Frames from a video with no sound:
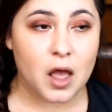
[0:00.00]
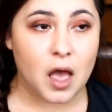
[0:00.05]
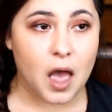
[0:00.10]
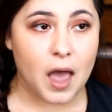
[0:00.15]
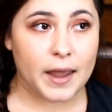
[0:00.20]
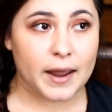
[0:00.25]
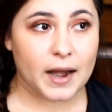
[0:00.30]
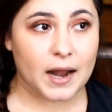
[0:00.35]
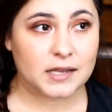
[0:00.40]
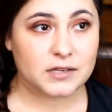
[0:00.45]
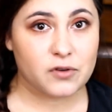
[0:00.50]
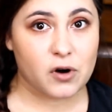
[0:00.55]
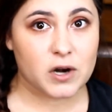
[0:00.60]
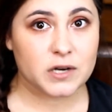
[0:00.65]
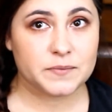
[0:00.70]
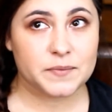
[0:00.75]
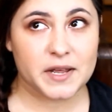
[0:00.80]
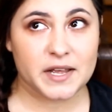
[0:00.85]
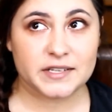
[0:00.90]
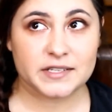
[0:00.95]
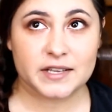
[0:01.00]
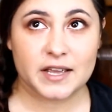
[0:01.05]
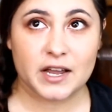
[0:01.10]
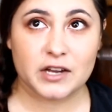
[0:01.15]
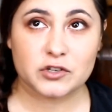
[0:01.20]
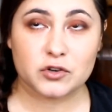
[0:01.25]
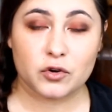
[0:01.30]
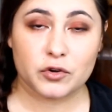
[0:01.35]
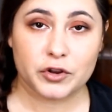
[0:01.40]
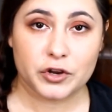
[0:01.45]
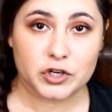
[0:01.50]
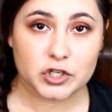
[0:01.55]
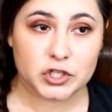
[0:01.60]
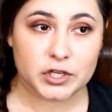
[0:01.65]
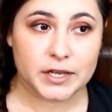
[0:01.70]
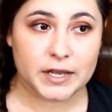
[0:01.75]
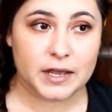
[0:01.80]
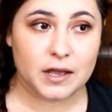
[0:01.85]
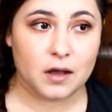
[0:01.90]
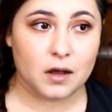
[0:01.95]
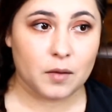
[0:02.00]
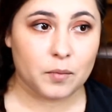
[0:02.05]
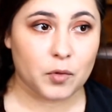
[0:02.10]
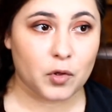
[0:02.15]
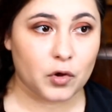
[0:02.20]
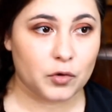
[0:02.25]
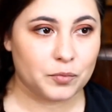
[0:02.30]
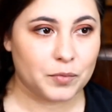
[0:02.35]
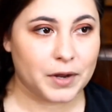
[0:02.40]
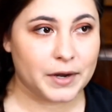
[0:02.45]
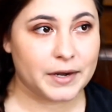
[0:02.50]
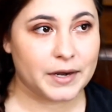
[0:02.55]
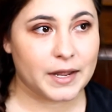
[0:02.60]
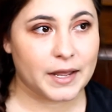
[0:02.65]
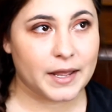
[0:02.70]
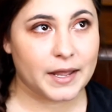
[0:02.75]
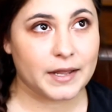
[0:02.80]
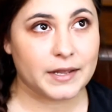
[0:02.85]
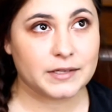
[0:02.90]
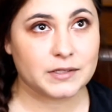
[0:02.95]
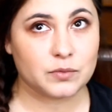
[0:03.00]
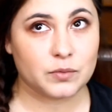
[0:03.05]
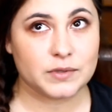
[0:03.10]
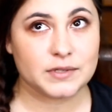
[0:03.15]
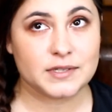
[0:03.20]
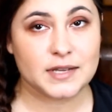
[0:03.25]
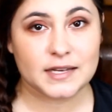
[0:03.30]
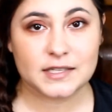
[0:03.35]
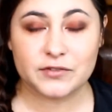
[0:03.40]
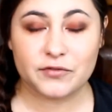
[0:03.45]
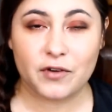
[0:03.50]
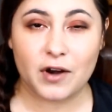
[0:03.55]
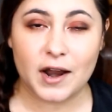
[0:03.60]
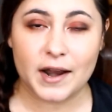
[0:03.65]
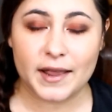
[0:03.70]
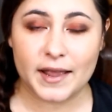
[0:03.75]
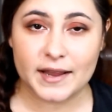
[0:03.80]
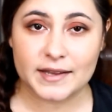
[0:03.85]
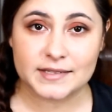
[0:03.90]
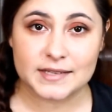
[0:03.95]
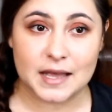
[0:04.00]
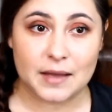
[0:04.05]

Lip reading: And as far as my schedule, usually upload Mondays, Wednesdays, Fridays.